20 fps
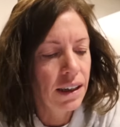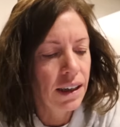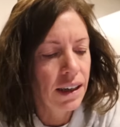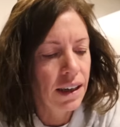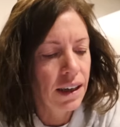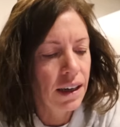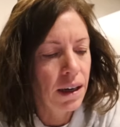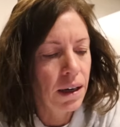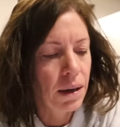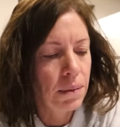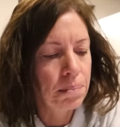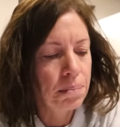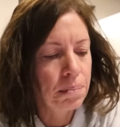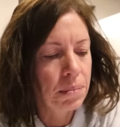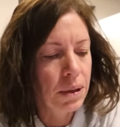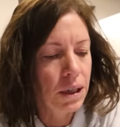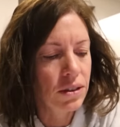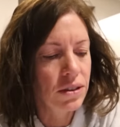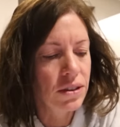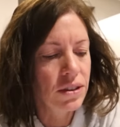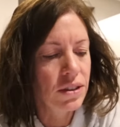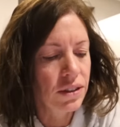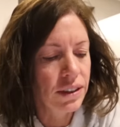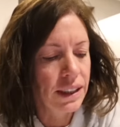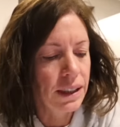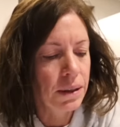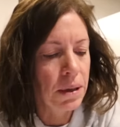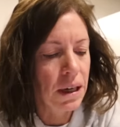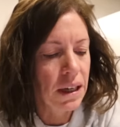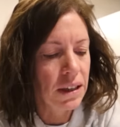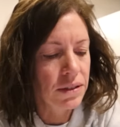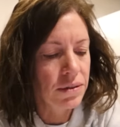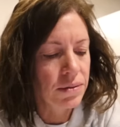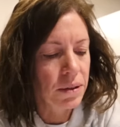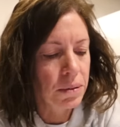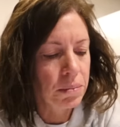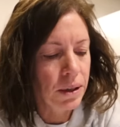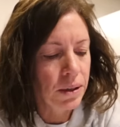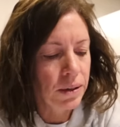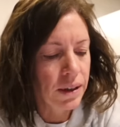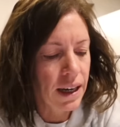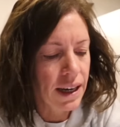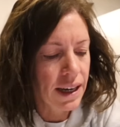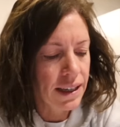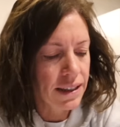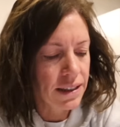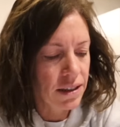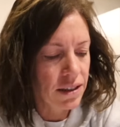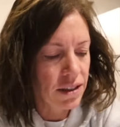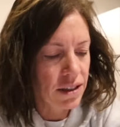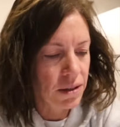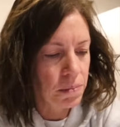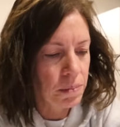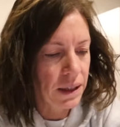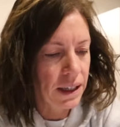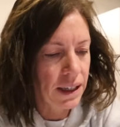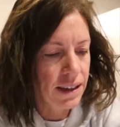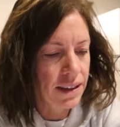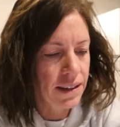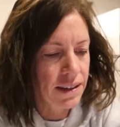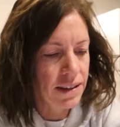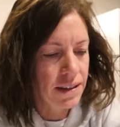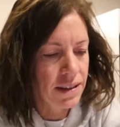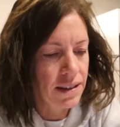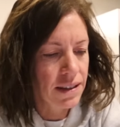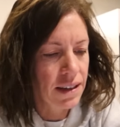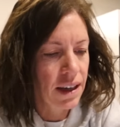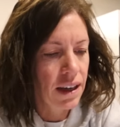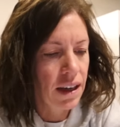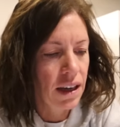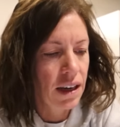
uh, personal emails from you guys just because